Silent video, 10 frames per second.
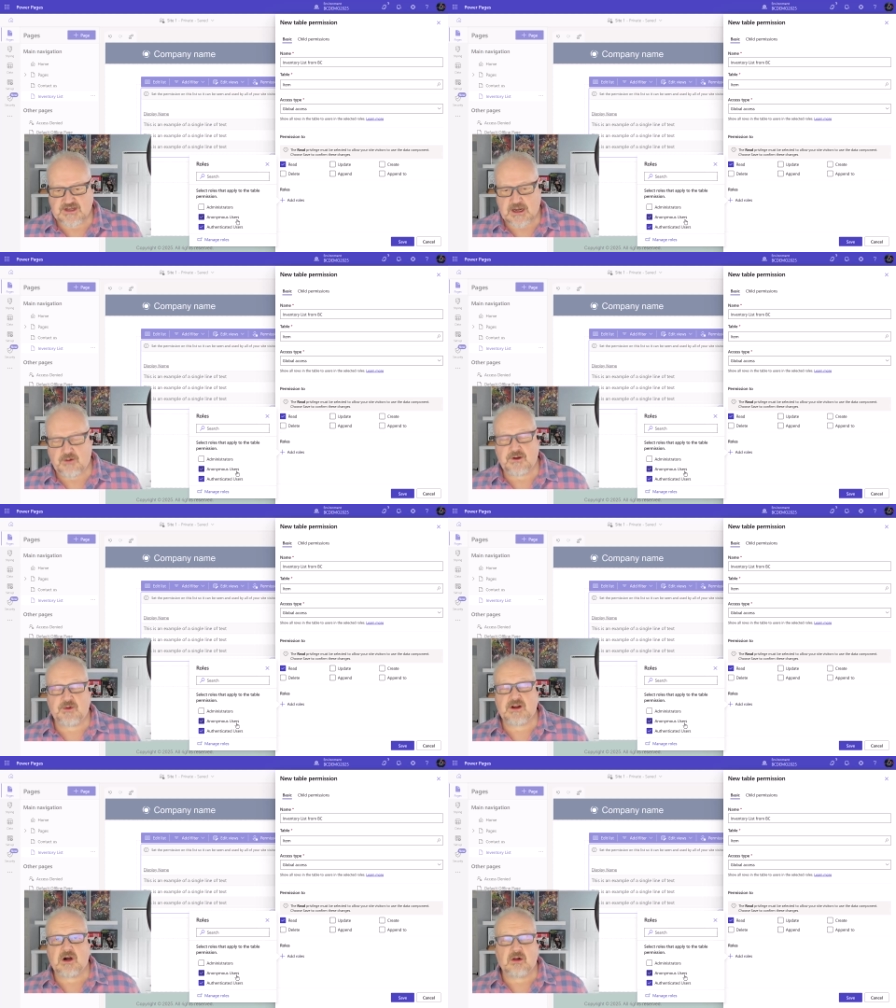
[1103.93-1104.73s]
Now, if you
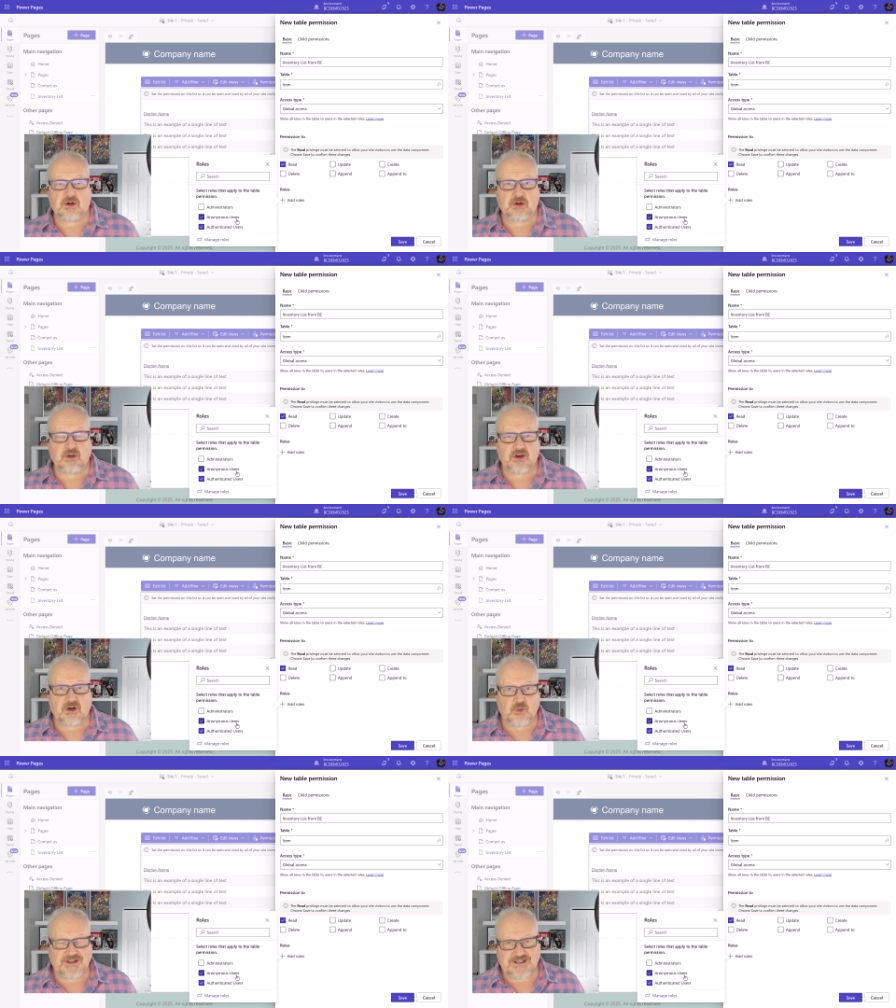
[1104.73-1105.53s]
recall earlier,
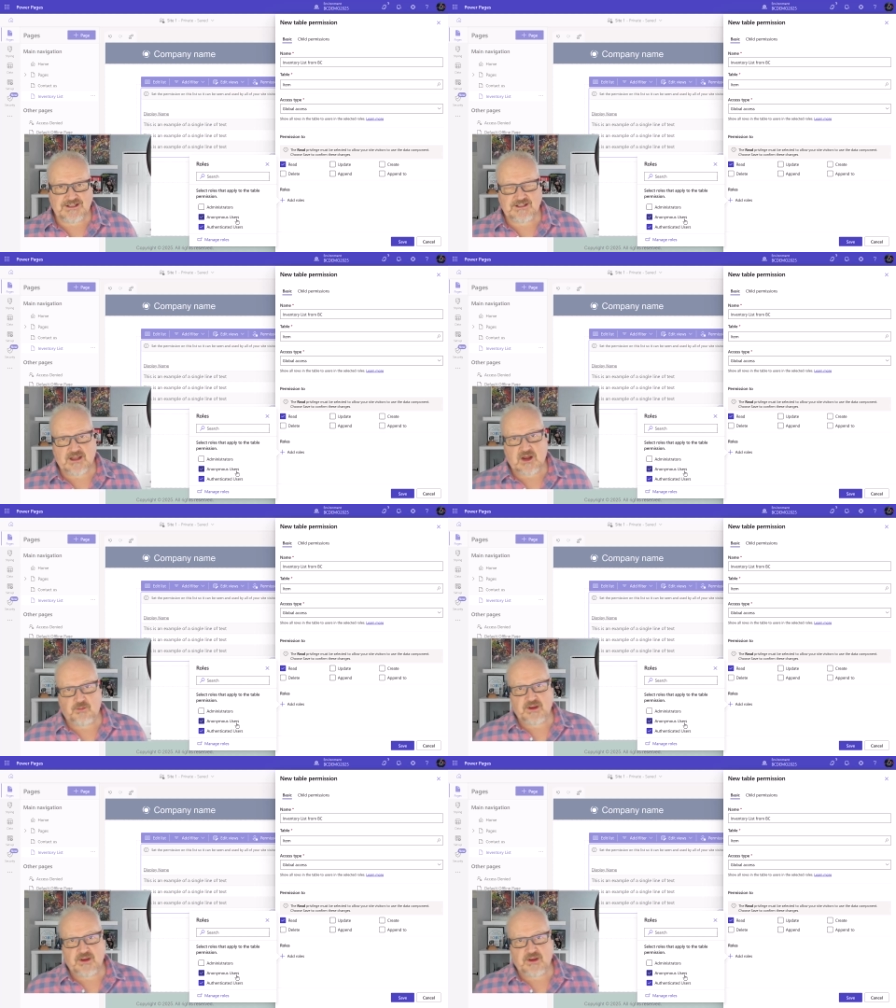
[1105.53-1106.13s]
we did set up